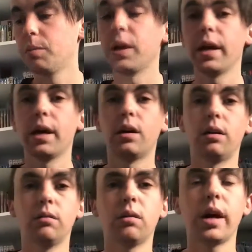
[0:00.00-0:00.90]
But yeah,
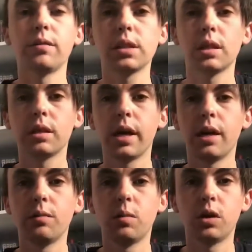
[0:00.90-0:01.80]
I'll have to sit
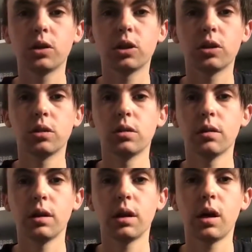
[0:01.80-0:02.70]
down and watch
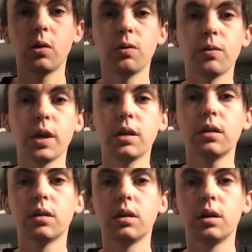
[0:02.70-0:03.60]
the whole event.
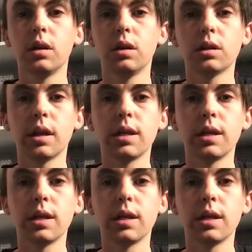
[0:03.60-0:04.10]
So